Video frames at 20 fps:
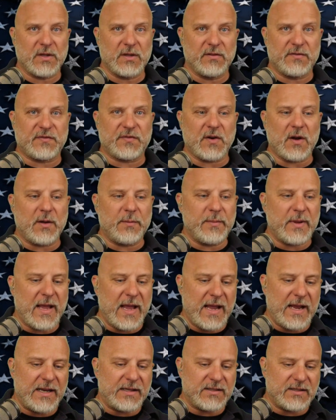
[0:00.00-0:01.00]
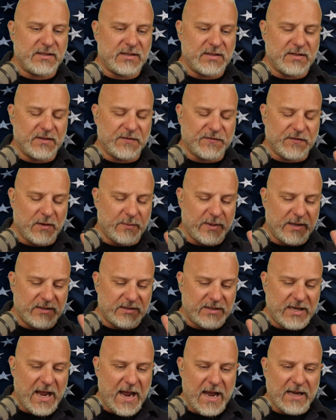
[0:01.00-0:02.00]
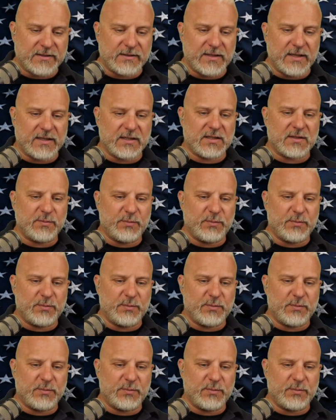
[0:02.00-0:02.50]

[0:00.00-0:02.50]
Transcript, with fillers: from a tactics